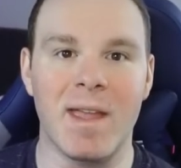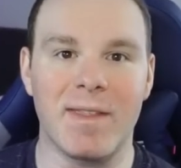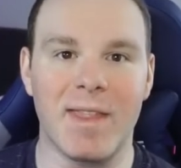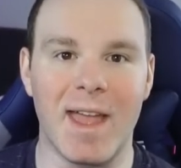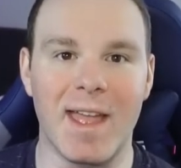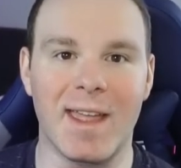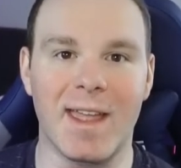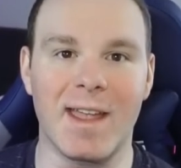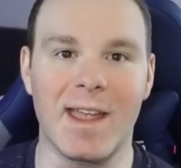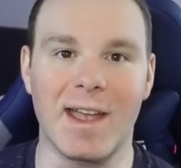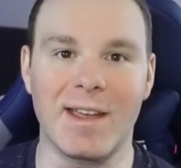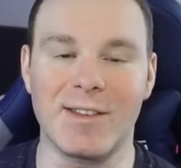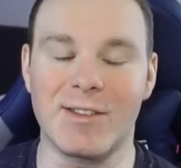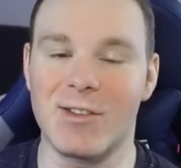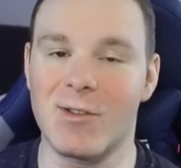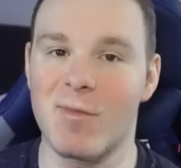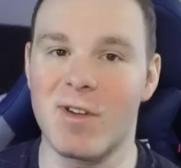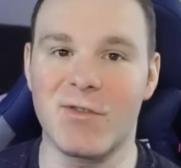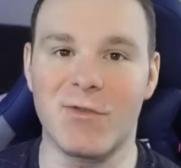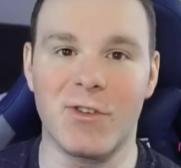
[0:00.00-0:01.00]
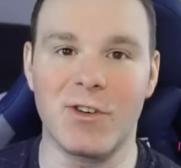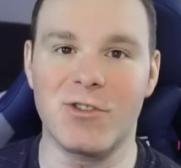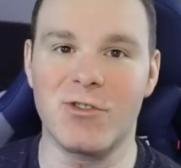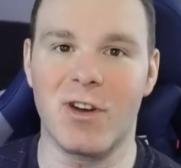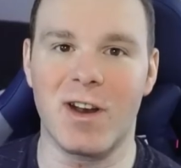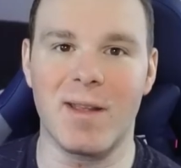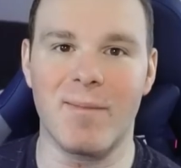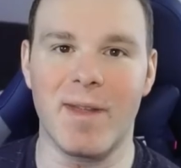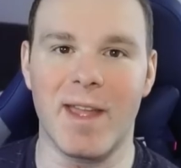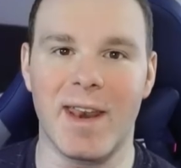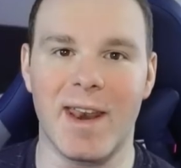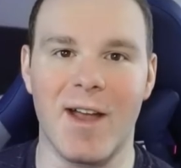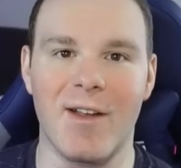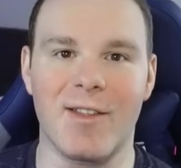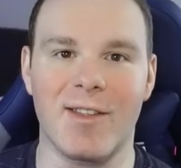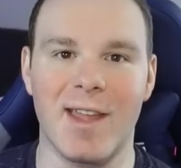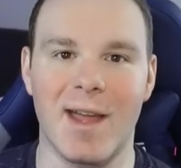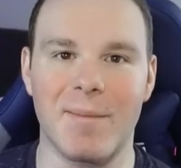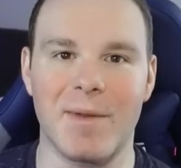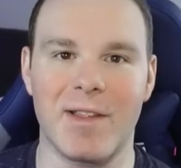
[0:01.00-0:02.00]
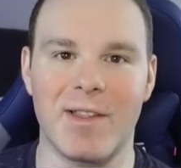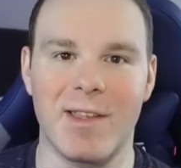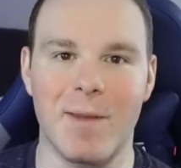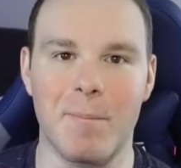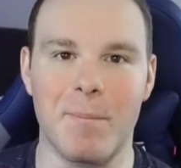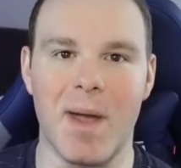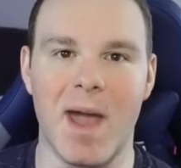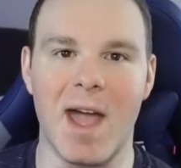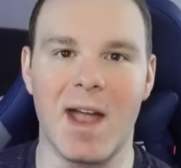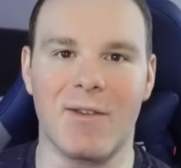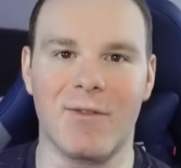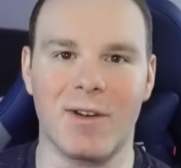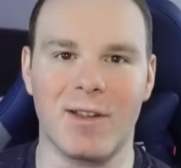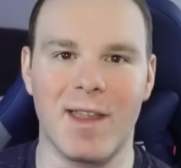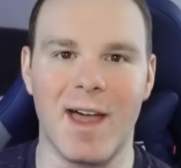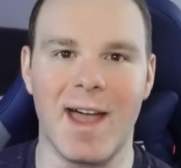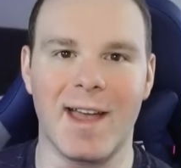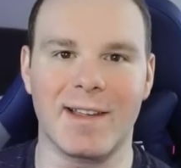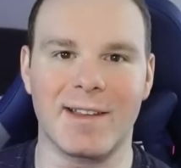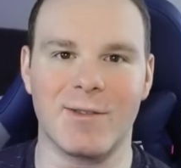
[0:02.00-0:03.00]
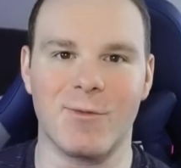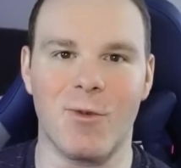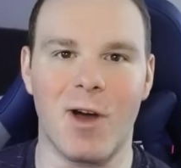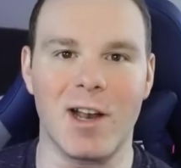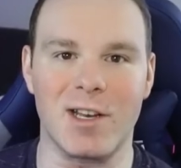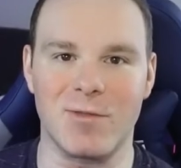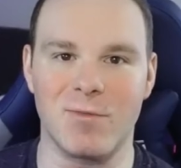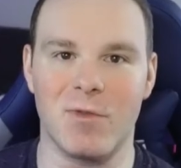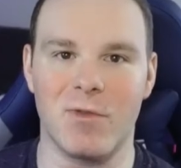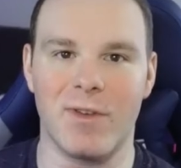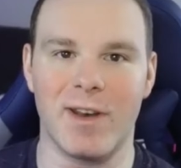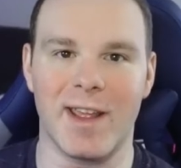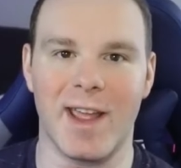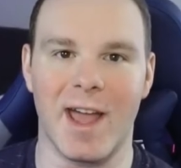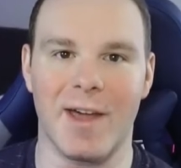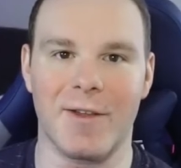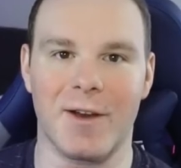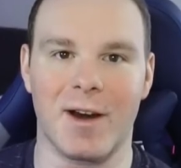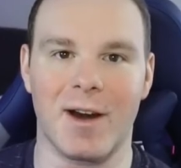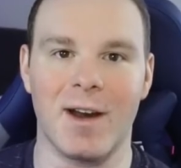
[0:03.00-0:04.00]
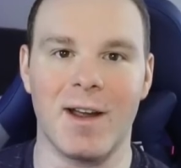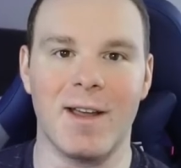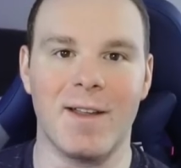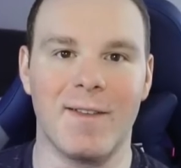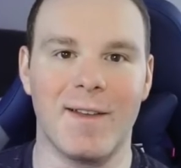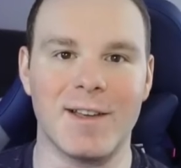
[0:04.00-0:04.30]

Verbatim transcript: Thank you guys so much for joining me, and now it's time to sit back, relax, and watch a movie together.